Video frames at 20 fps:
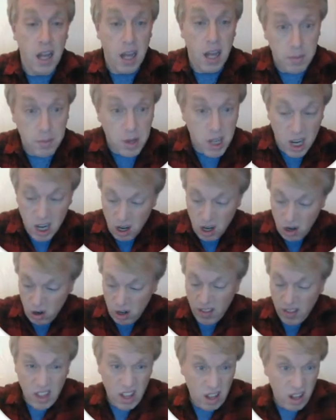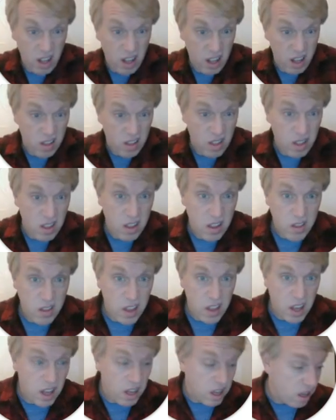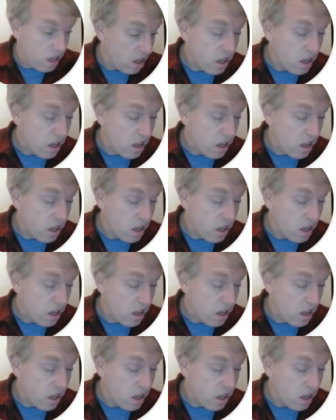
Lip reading: I'm going to look at the